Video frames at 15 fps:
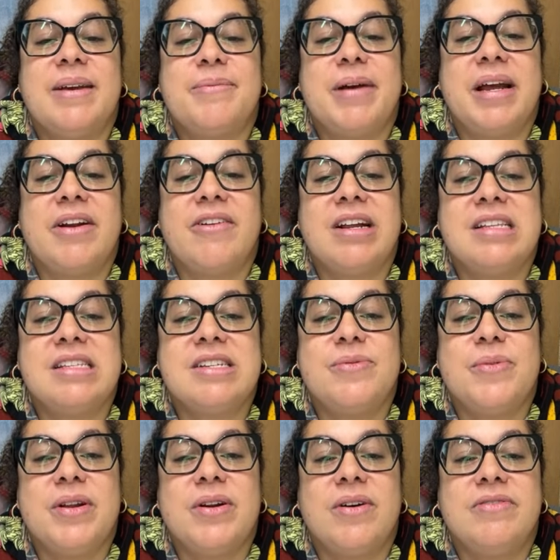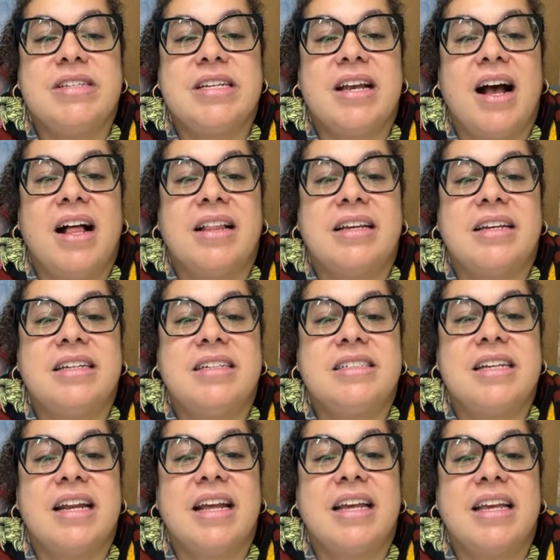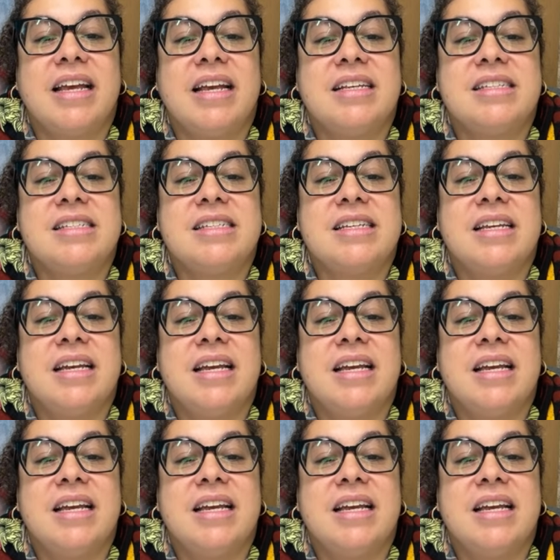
my grandson went off to college, and I guess